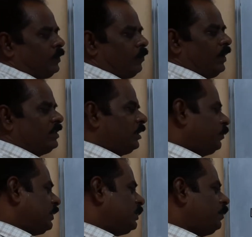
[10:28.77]
What is the
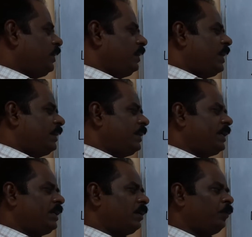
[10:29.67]
specific latent
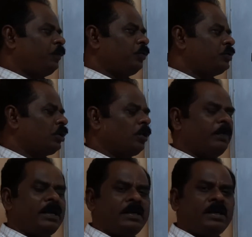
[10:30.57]
heat of fusion or
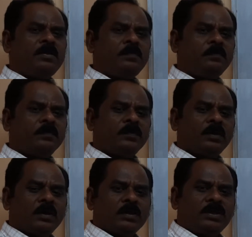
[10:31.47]
melting?
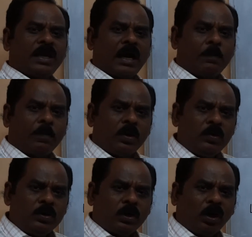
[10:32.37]
The
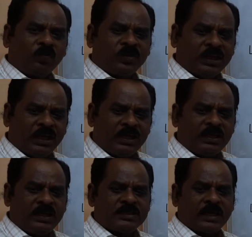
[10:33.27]
amount of heat
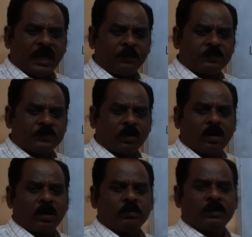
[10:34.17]
is
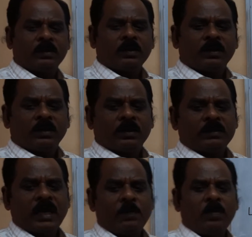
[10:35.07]
absorbed,
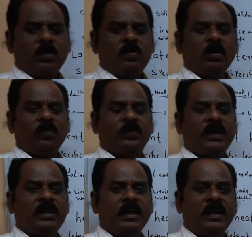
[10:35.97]
the amount of
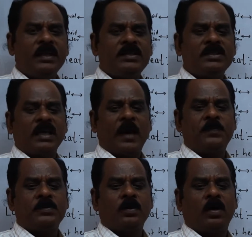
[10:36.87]
heat energy is
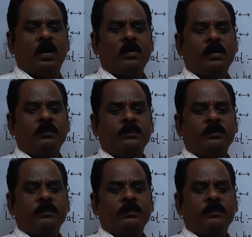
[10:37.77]
absorbed